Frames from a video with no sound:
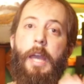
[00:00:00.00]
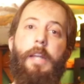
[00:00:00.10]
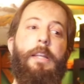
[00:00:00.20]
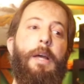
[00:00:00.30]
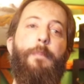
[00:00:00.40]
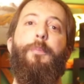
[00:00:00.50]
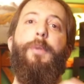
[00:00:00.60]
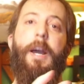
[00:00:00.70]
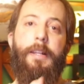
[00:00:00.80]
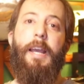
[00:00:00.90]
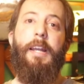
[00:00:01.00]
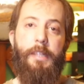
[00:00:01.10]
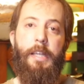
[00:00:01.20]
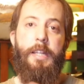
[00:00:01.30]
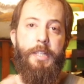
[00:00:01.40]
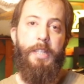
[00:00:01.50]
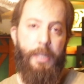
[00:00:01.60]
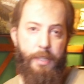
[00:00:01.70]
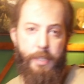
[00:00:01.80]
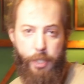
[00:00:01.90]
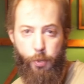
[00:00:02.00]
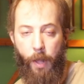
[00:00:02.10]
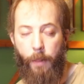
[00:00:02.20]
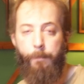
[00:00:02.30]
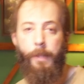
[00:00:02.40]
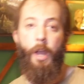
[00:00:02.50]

and apply that in a sentence as well.